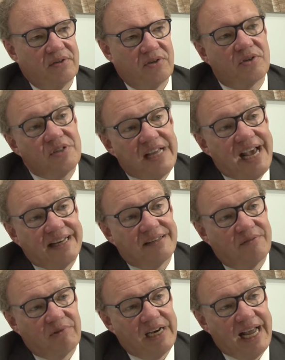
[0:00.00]
just that,
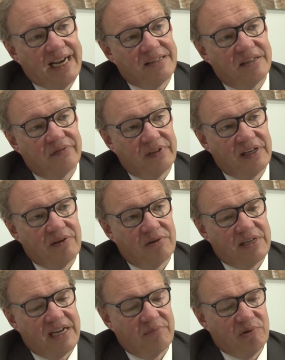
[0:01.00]
relax and fill your
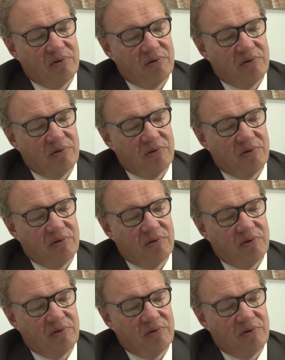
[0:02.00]
time